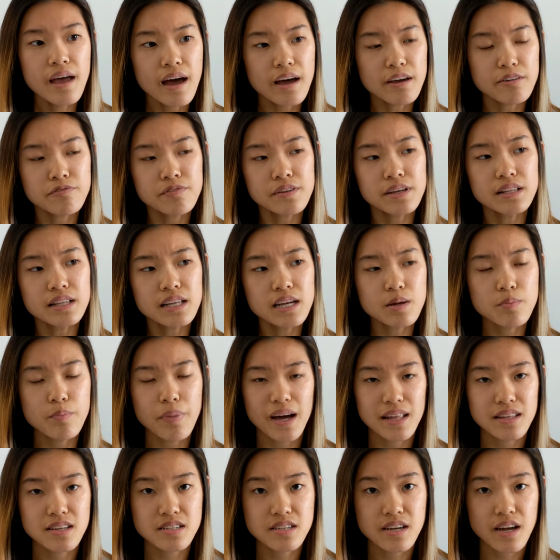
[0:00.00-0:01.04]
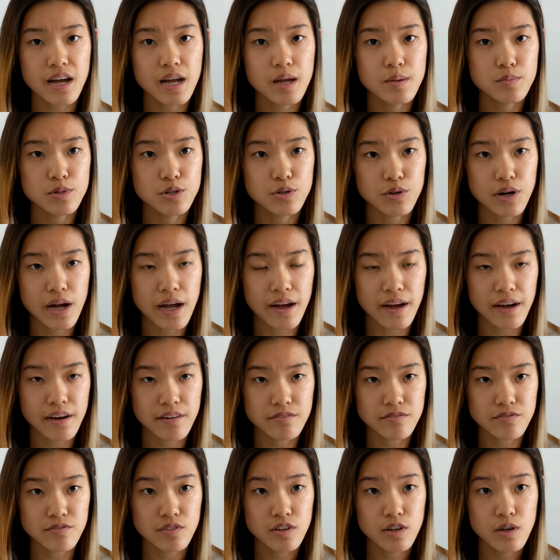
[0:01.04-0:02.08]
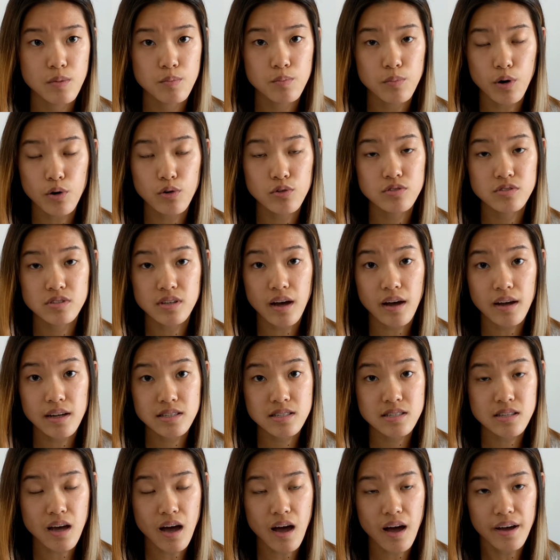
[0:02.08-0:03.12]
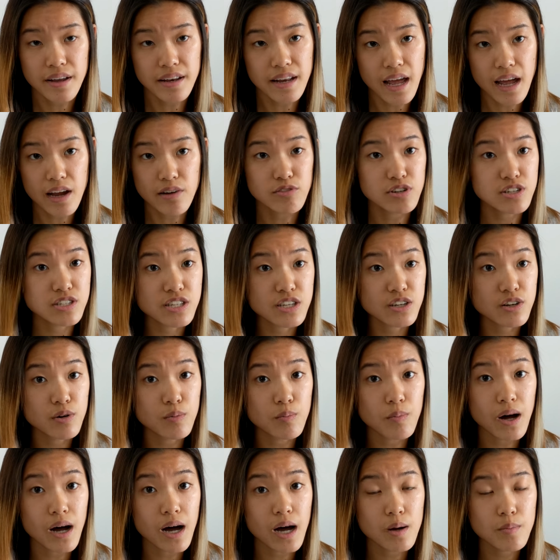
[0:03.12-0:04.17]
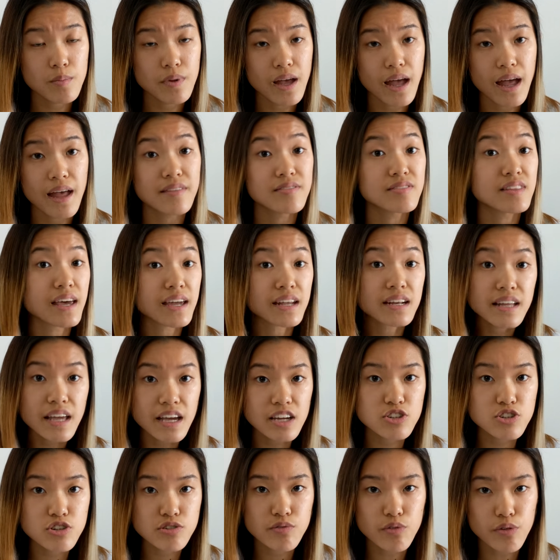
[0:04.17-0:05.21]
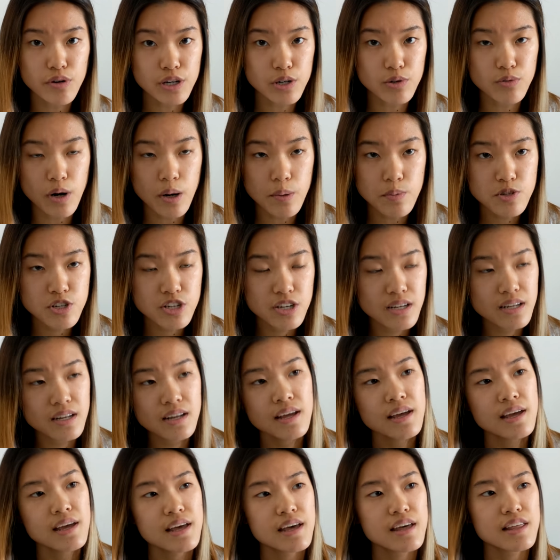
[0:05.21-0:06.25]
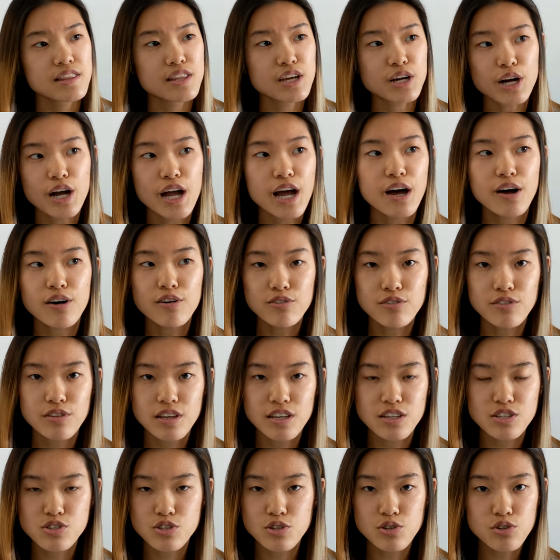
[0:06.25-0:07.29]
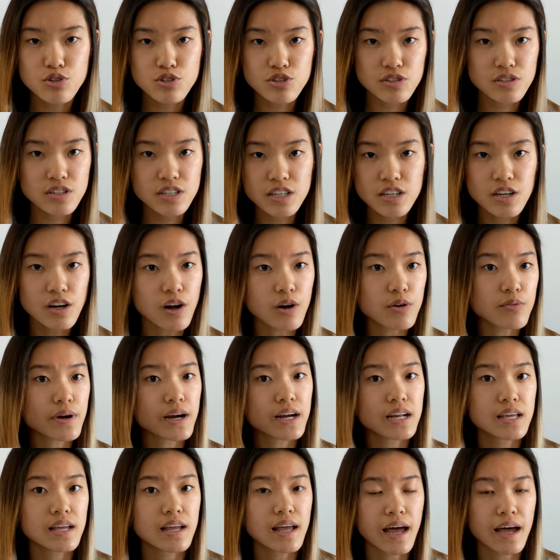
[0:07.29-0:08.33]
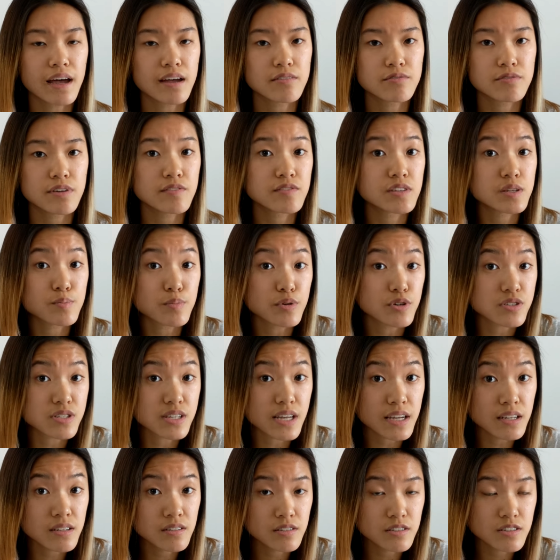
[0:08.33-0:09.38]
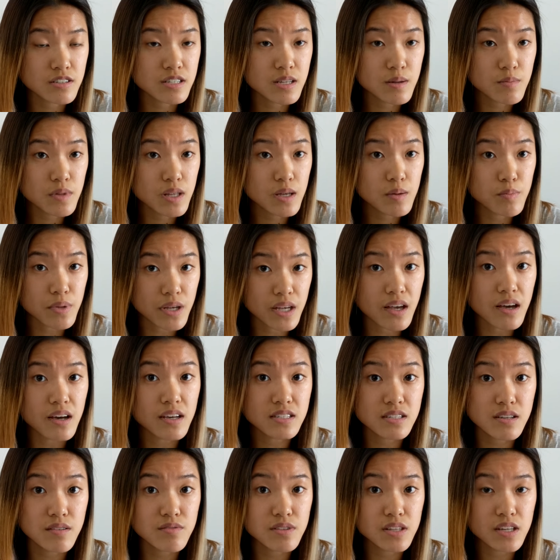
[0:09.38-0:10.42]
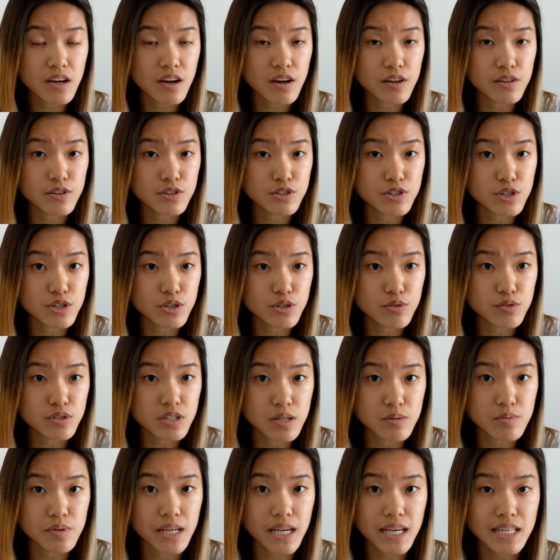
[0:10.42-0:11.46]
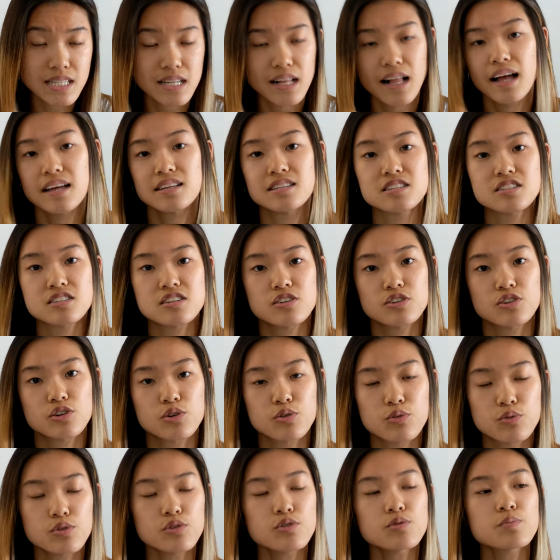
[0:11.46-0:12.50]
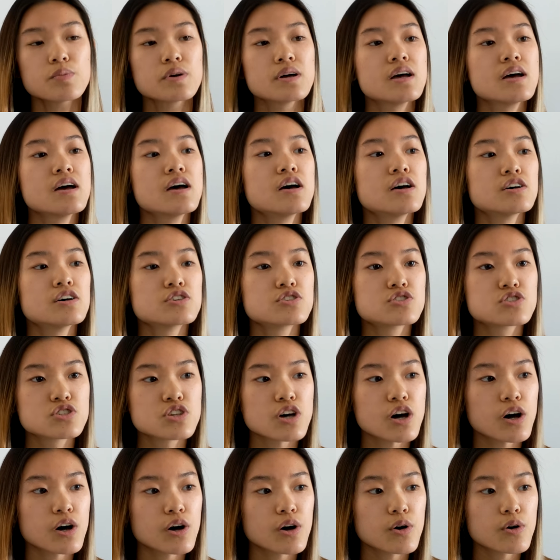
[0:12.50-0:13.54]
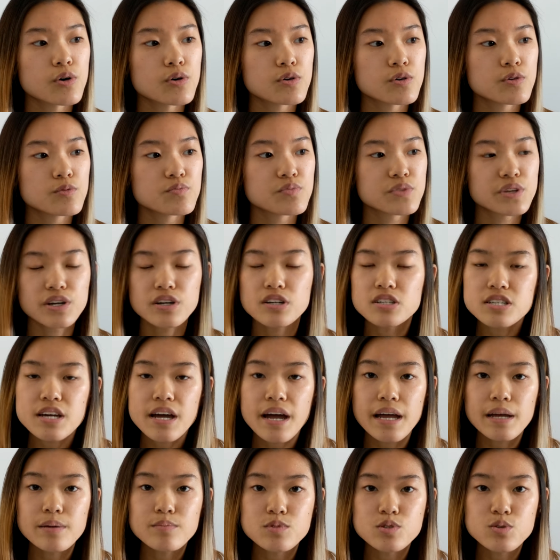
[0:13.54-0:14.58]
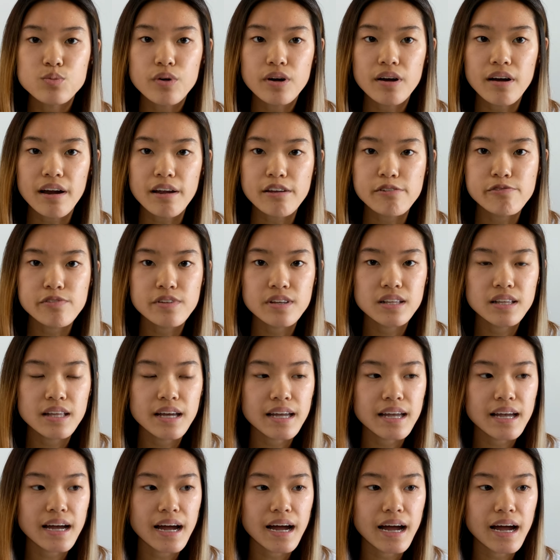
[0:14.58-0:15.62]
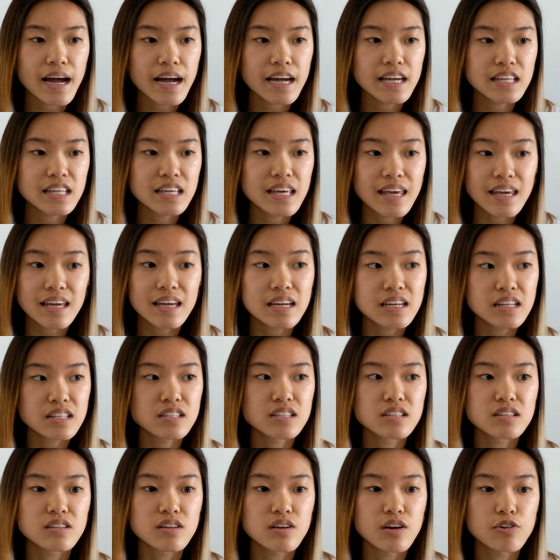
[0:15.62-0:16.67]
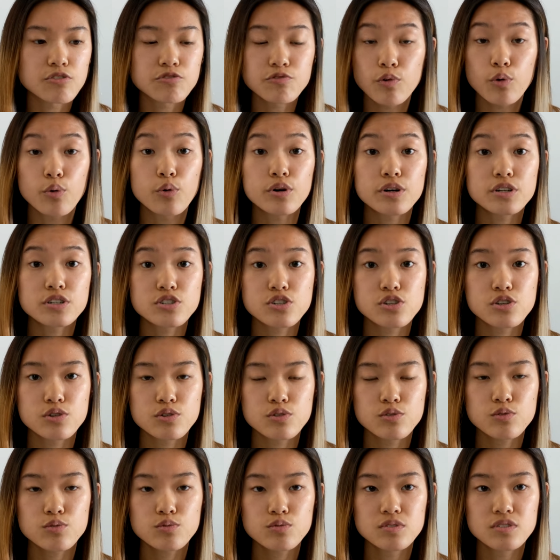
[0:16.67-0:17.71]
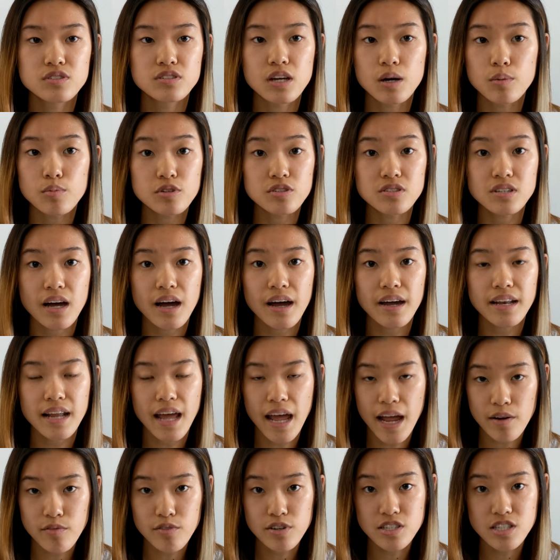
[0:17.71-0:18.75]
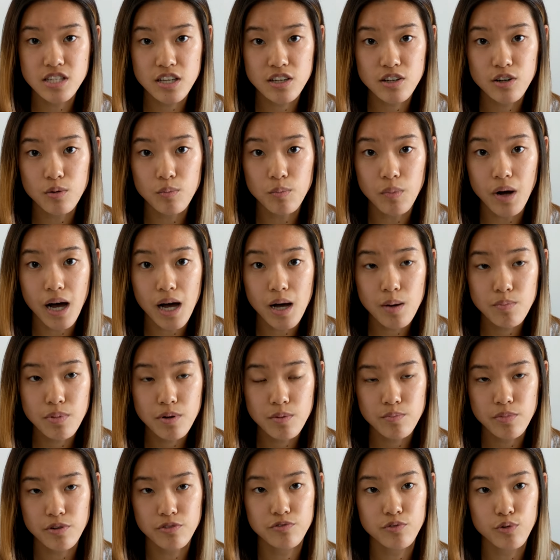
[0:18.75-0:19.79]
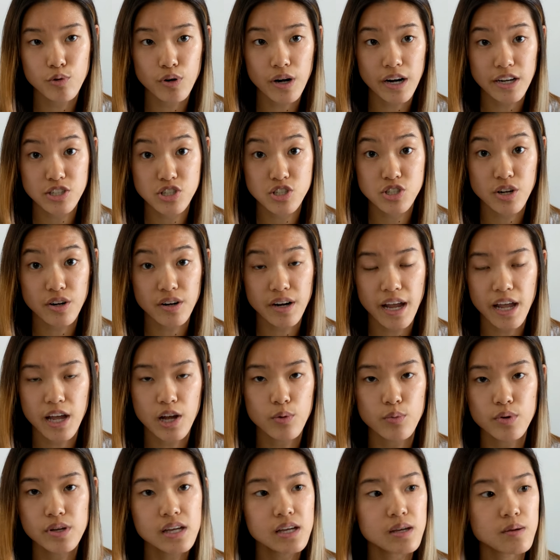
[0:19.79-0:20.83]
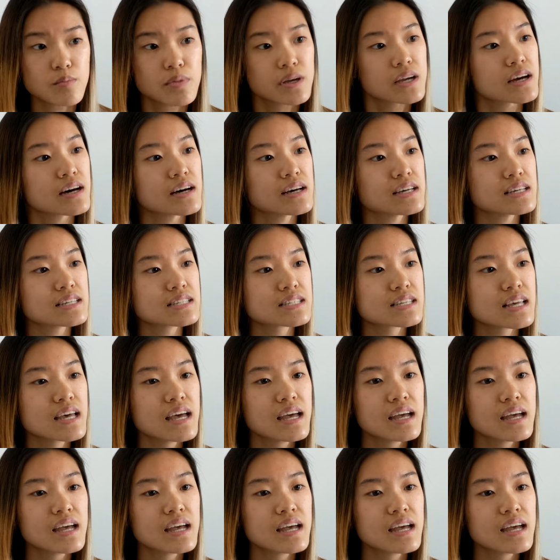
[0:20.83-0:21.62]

I feel like by the time you have both dots on every single mob and then get your Void Eruption, their health is usually already at fifty percent or something because of the other two D P S classes in your group. So there are times where I feel like I can't afford to double dot every single mob before I start AoEing, because